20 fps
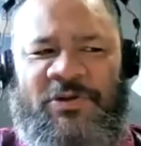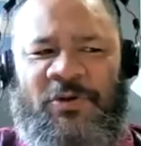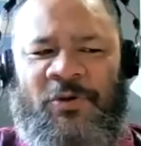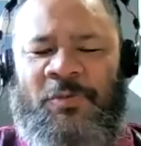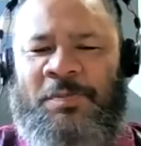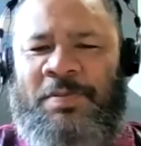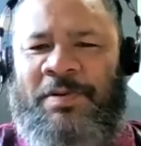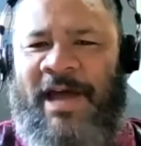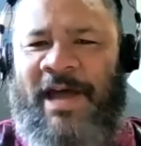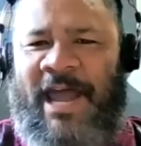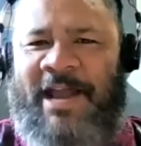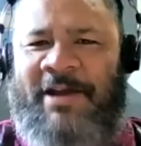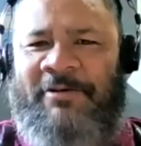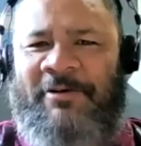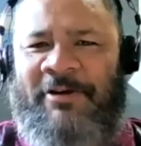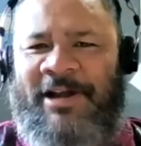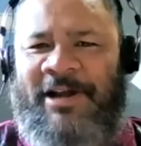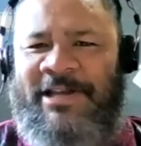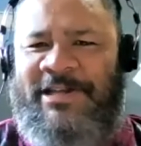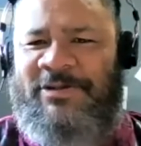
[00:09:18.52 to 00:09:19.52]
still playing,
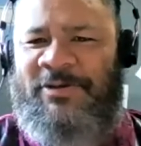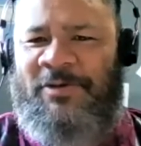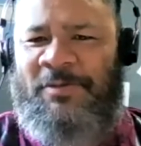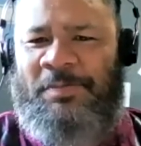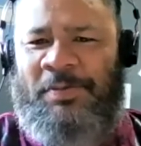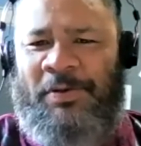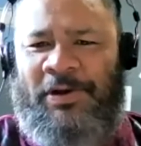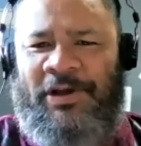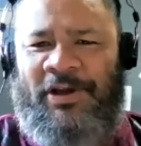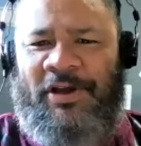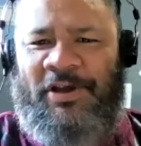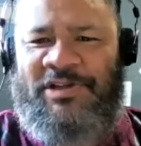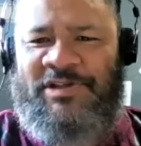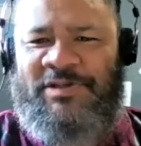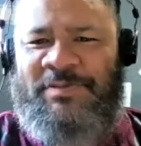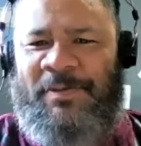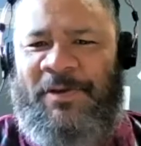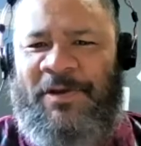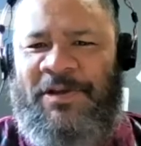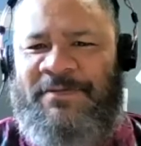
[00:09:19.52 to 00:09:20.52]
right? He's still putting on
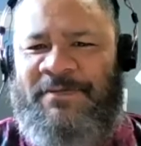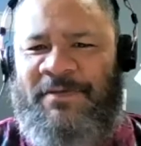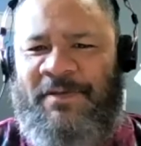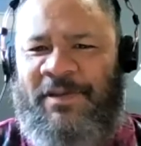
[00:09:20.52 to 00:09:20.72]
his boots